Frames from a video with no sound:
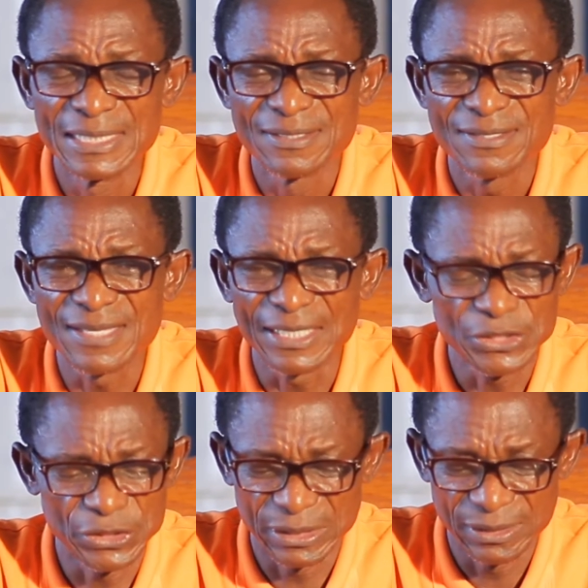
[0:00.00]

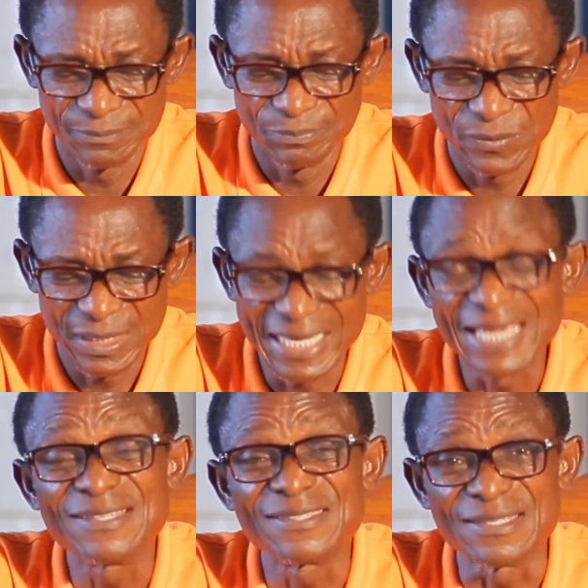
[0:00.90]
such
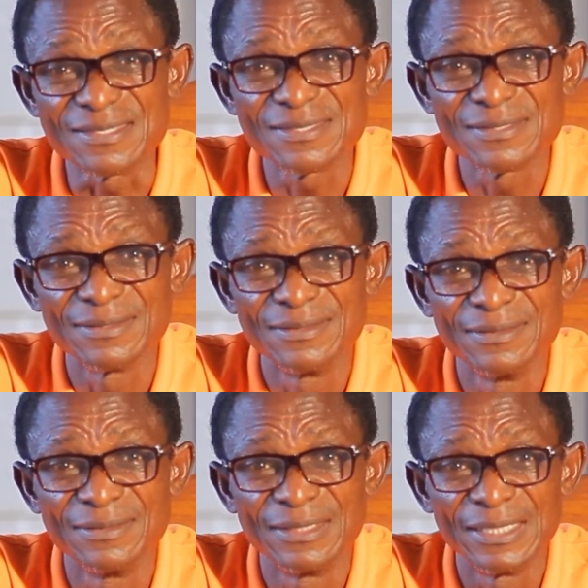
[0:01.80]
cases,
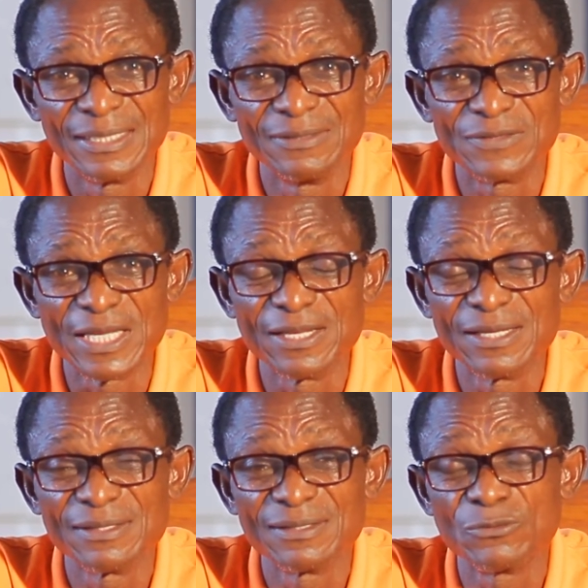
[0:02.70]
if
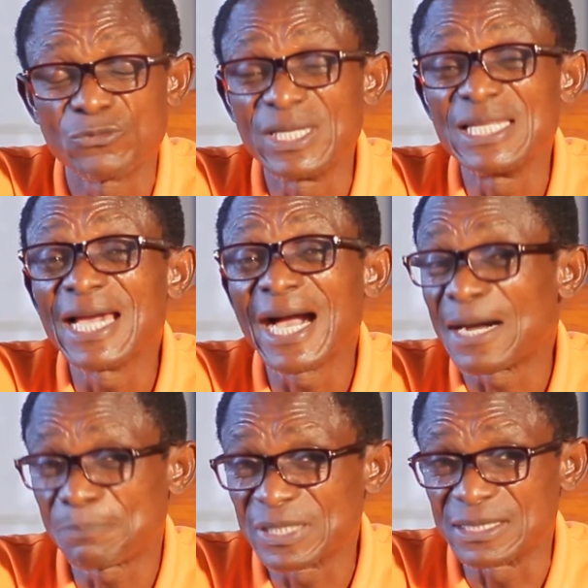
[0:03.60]
they really
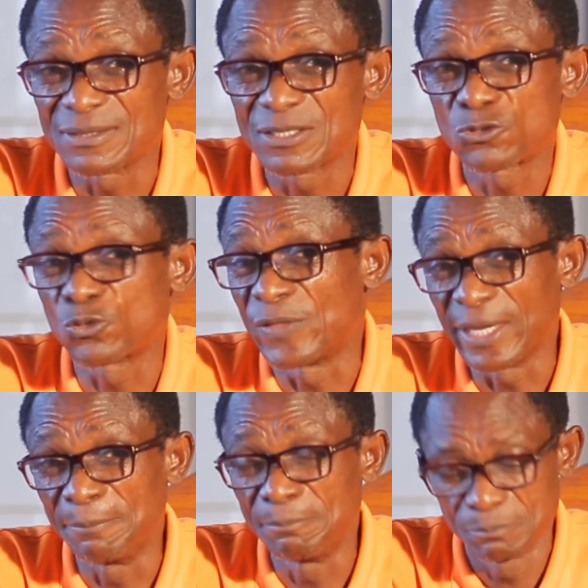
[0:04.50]
happened to
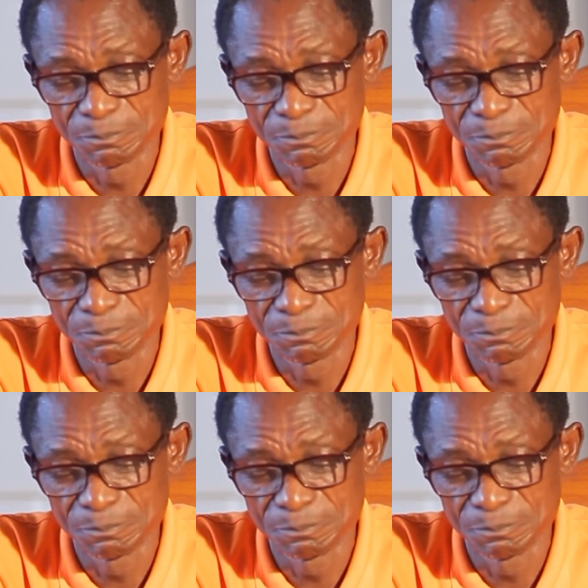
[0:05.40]
them,